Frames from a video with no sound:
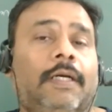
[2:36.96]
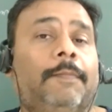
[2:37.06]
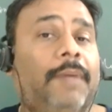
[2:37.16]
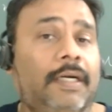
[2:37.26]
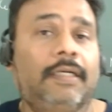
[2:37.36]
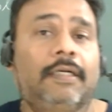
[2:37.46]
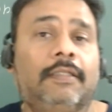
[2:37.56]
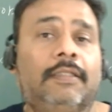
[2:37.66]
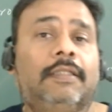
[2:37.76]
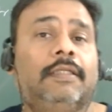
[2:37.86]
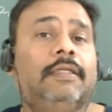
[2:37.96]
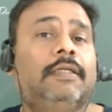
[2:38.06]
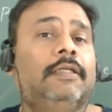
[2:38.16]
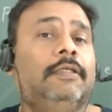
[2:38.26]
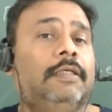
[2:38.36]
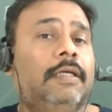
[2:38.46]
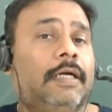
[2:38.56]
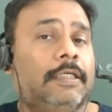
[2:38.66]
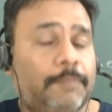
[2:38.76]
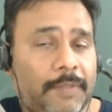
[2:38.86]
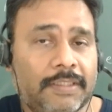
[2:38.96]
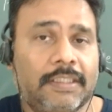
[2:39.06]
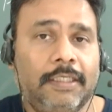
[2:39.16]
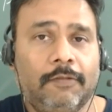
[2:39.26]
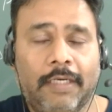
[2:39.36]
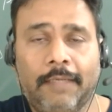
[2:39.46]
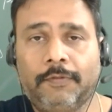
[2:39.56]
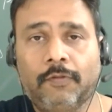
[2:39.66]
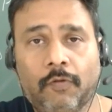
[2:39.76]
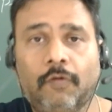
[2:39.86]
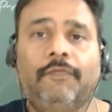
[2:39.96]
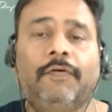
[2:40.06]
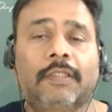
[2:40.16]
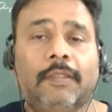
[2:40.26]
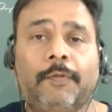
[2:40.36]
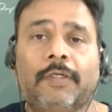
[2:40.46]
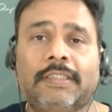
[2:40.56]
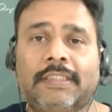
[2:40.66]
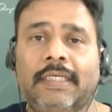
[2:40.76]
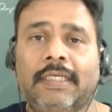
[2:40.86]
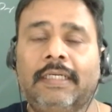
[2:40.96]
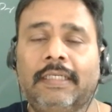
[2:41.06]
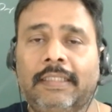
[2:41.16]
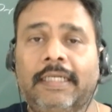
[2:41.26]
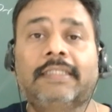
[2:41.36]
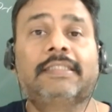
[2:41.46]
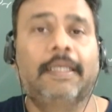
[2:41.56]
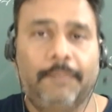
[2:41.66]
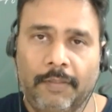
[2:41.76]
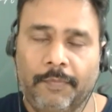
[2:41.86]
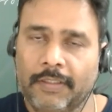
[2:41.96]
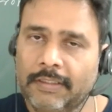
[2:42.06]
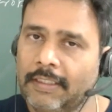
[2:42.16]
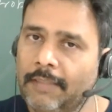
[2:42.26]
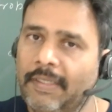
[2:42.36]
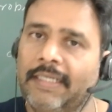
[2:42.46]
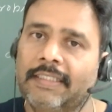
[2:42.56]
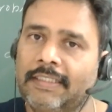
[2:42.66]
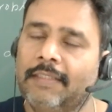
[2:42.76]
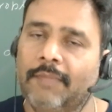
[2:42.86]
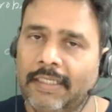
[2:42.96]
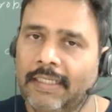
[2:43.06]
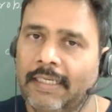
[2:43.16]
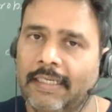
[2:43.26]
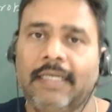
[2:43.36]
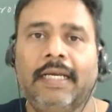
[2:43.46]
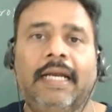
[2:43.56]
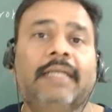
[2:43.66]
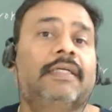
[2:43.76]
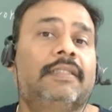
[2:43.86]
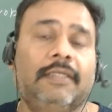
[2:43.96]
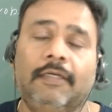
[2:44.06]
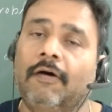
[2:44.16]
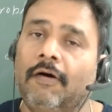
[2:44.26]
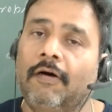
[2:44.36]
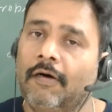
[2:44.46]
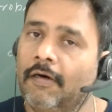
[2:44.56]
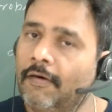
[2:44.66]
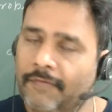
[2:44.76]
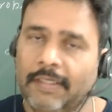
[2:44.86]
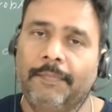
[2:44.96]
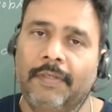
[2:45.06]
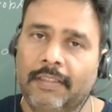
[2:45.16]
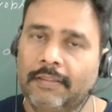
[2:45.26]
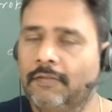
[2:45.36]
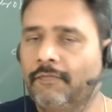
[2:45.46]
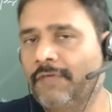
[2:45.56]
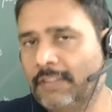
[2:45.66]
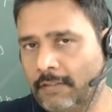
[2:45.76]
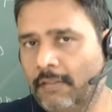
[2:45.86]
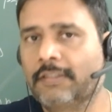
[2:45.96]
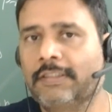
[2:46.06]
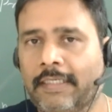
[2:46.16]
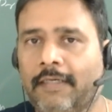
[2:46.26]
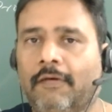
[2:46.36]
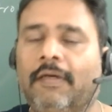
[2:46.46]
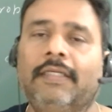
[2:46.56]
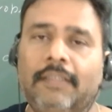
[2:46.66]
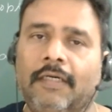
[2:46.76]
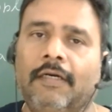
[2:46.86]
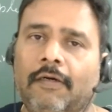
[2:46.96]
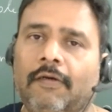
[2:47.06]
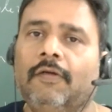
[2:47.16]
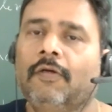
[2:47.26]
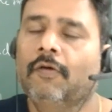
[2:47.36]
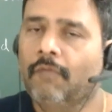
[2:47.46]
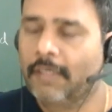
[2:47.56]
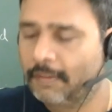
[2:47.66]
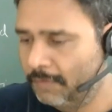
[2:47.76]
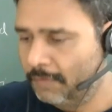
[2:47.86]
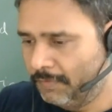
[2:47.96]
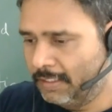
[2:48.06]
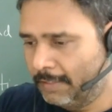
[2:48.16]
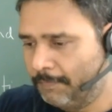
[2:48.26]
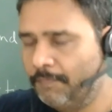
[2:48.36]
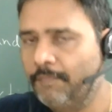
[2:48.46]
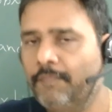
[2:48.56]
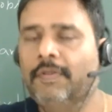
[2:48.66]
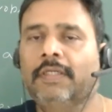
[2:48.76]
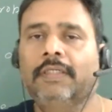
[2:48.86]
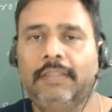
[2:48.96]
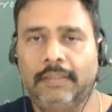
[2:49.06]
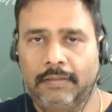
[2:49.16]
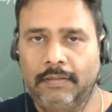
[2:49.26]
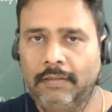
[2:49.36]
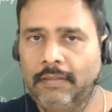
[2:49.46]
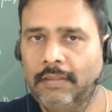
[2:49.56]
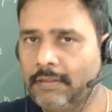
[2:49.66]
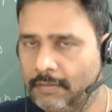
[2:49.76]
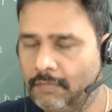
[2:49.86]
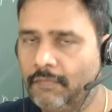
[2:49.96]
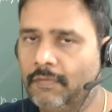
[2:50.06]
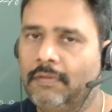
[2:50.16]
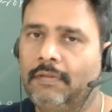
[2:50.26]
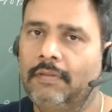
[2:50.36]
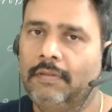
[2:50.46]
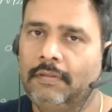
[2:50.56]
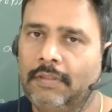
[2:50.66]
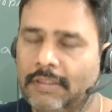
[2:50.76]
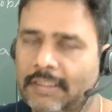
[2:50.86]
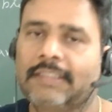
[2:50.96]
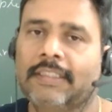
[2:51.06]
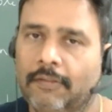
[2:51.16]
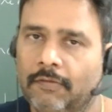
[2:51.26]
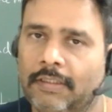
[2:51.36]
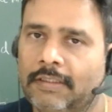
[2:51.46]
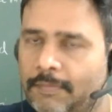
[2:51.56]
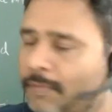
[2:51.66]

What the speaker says: But especially you have to go for the potential, that is Kepler potential minus K by R, and the 3 law of Kepler. So first law, second law, and third law, whatever we have uh, uh, discussed into this